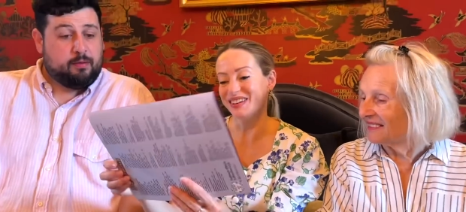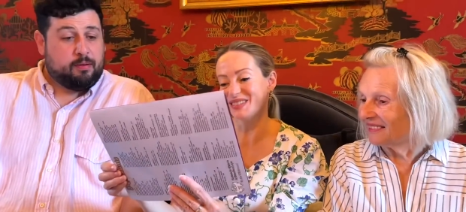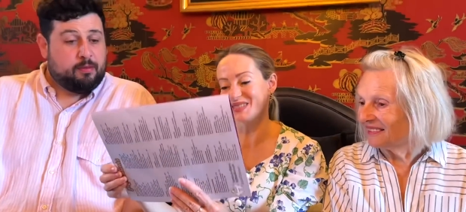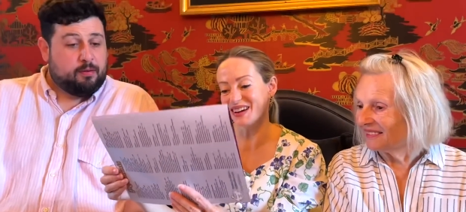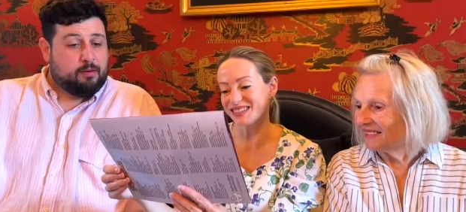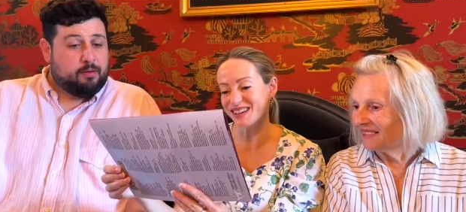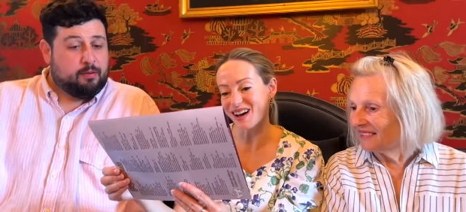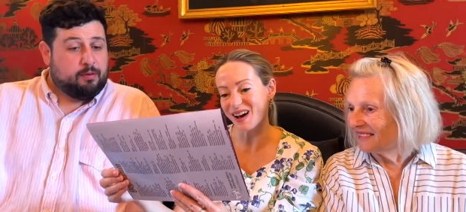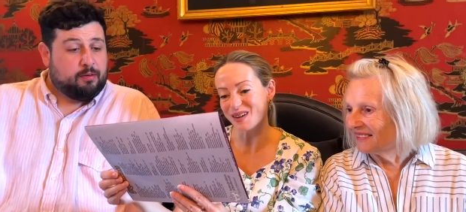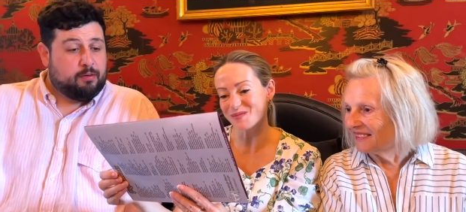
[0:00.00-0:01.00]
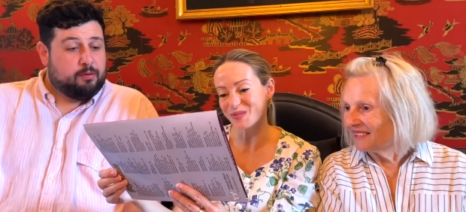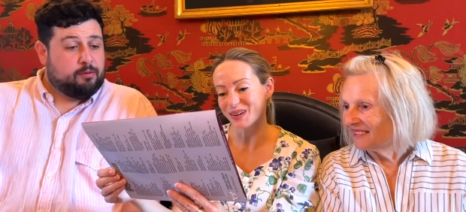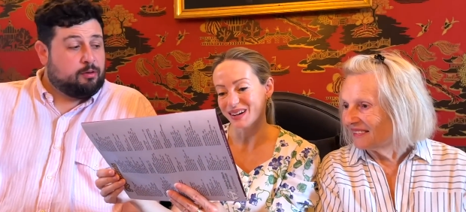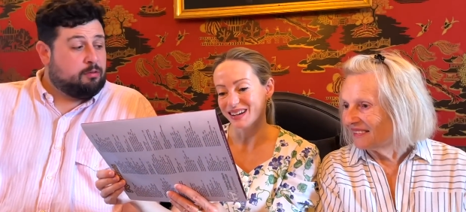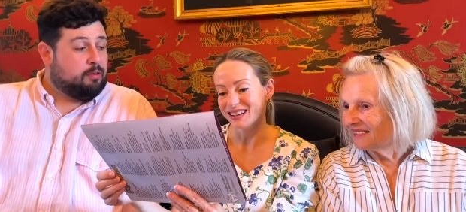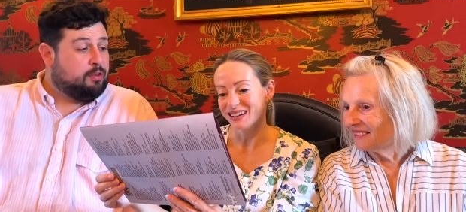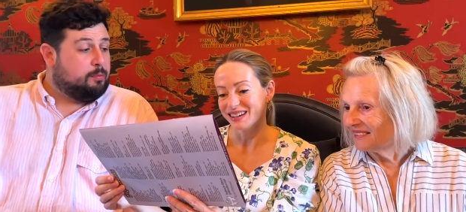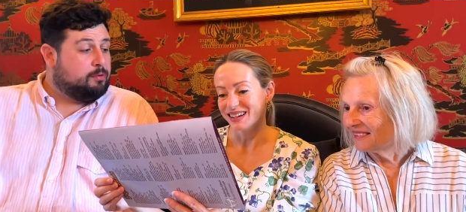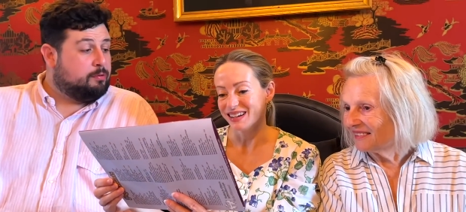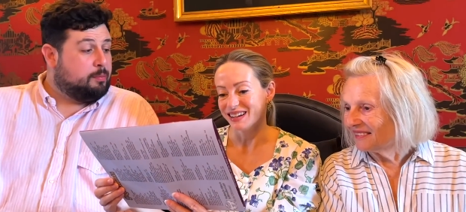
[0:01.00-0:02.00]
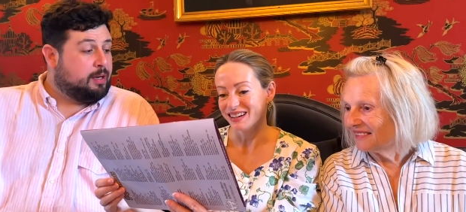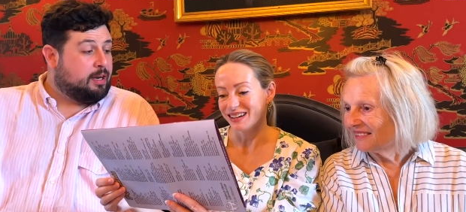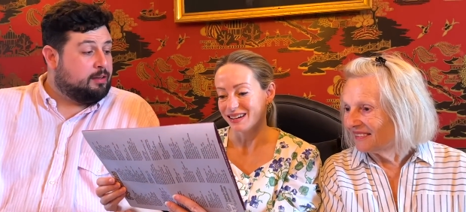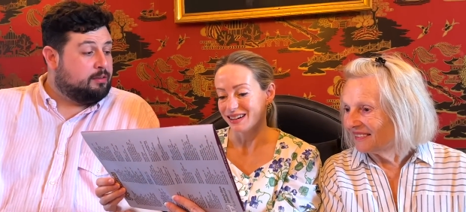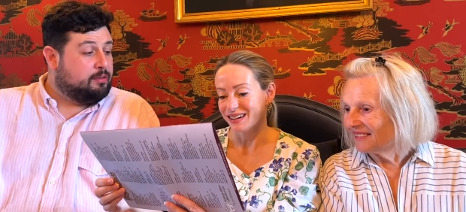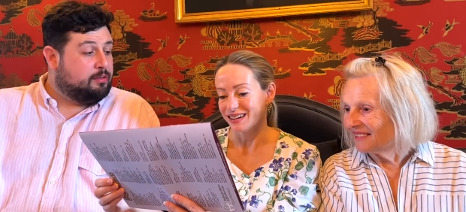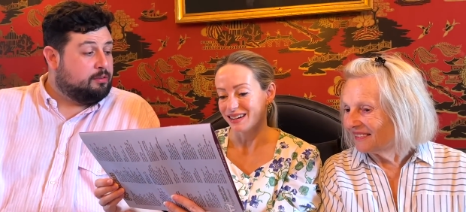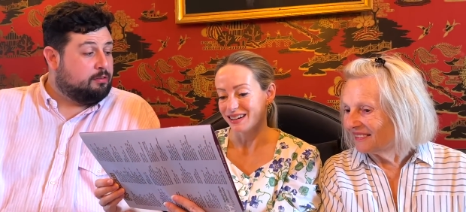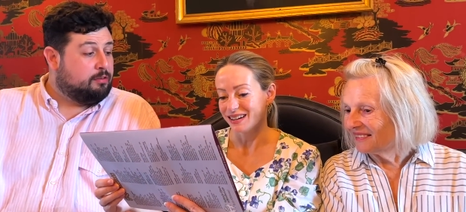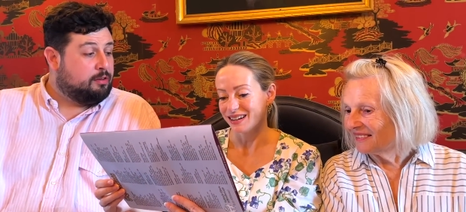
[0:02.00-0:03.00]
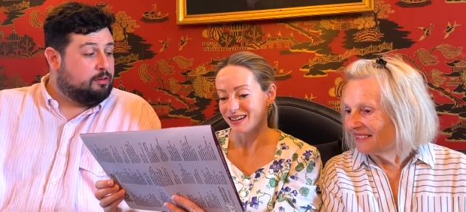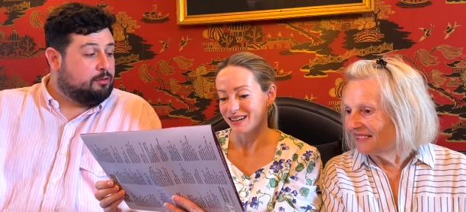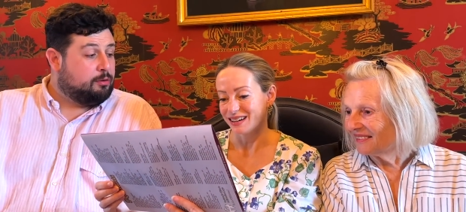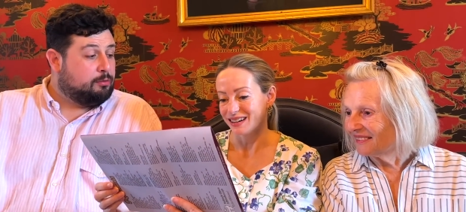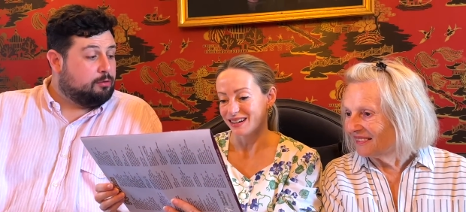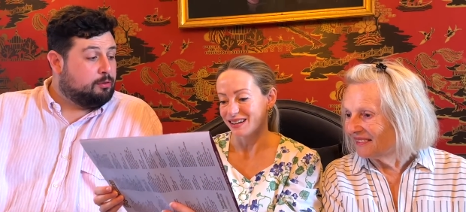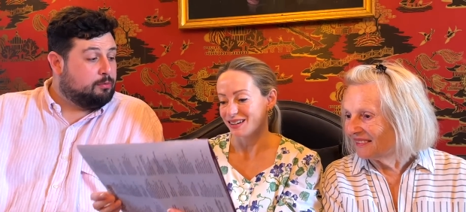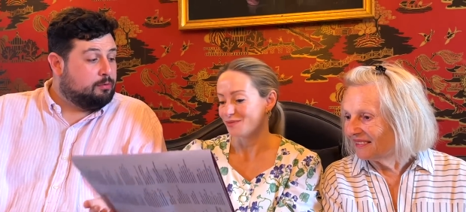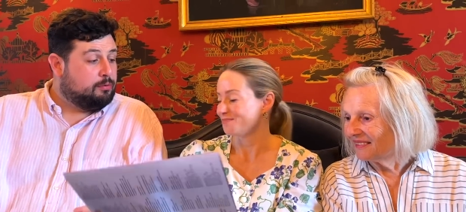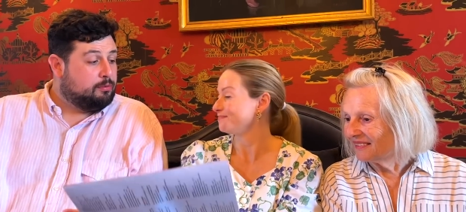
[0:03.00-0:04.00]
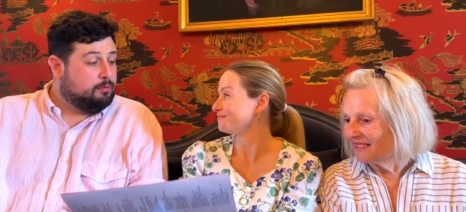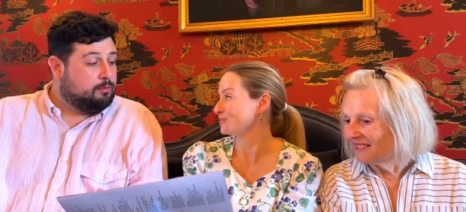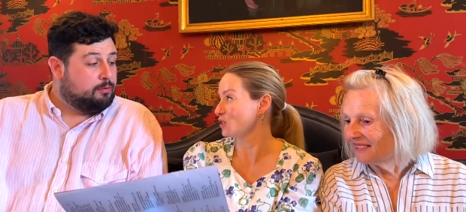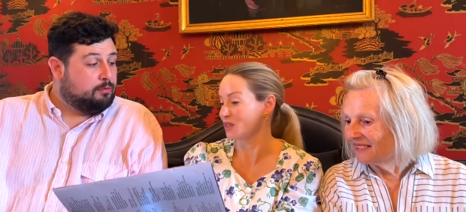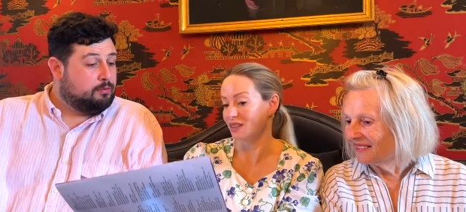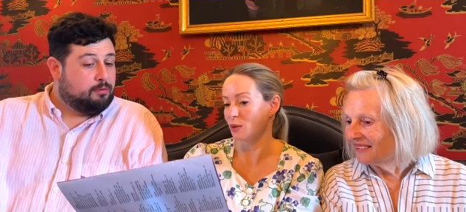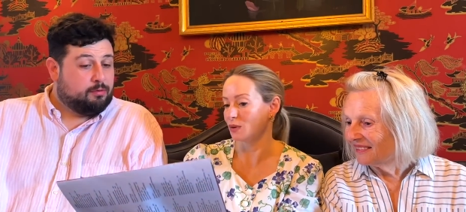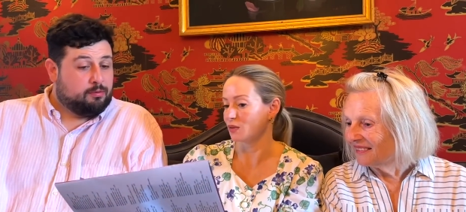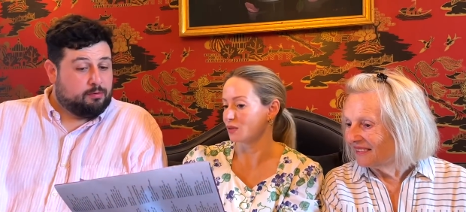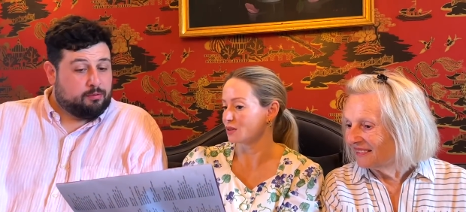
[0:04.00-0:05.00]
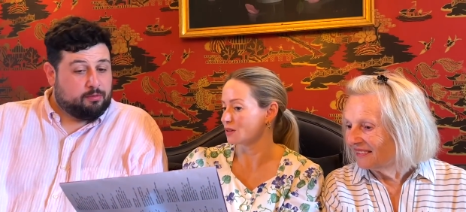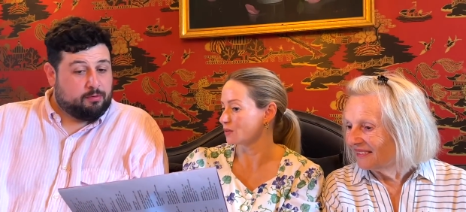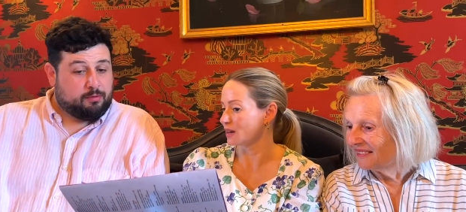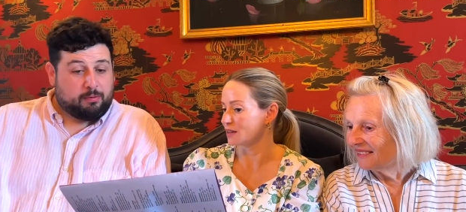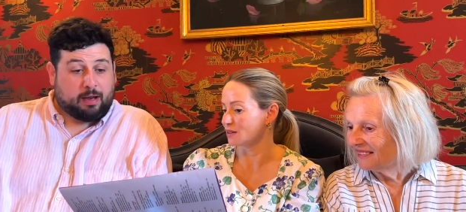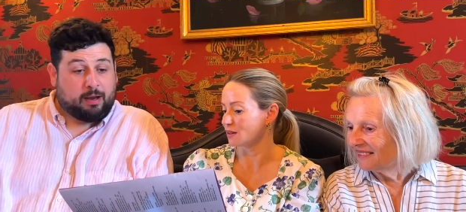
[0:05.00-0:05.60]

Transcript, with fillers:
Speaker 1: the little map.
Speaker 2: Dorothy was from Kansas, Dorothy and Toto.
Speaker 1: Do you think they would have gone to the Renaissance? I